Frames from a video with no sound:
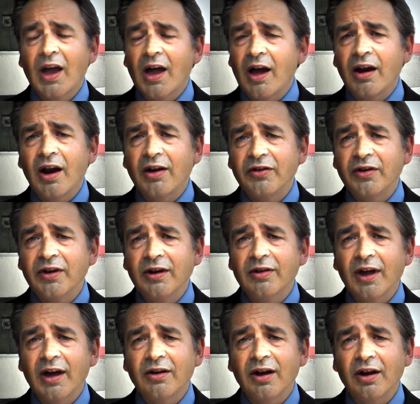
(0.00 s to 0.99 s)
And I see
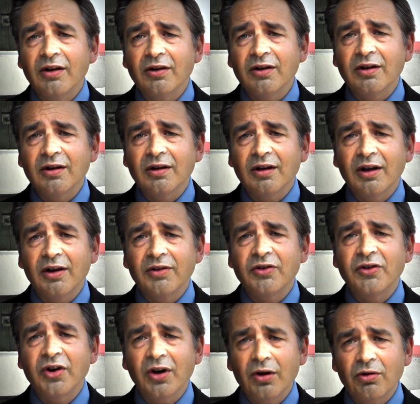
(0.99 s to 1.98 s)
that under a
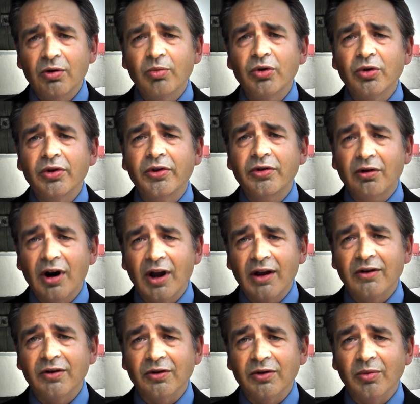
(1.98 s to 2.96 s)
terrible
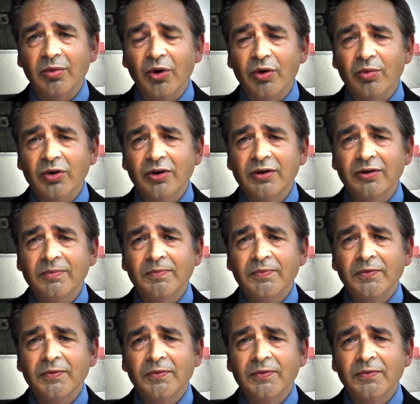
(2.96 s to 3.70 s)
threat at the moment.